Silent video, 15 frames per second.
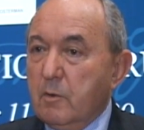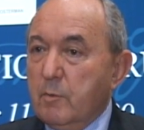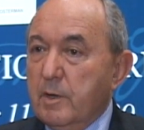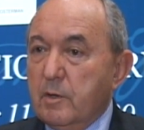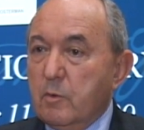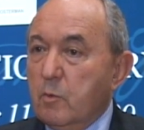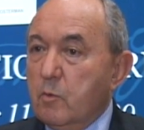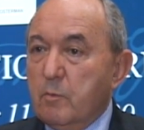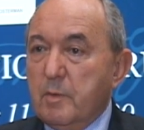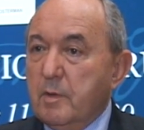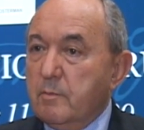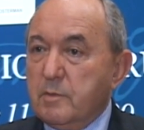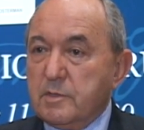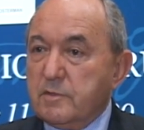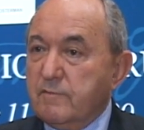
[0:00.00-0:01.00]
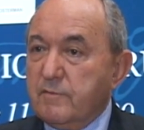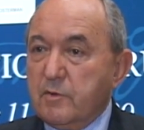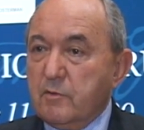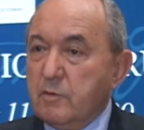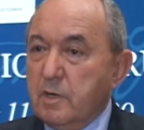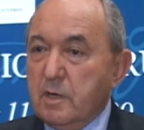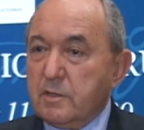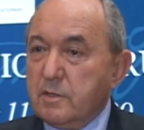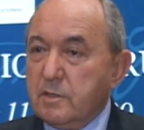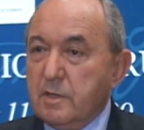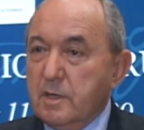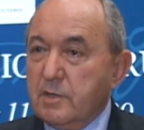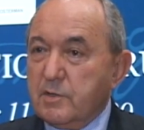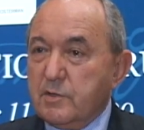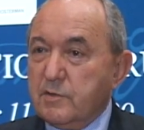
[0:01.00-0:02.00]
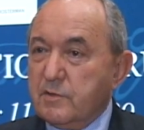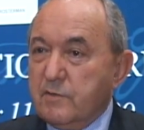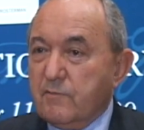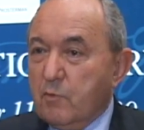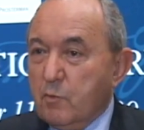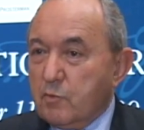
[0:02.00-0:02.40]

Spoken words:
when all members of the United Nations have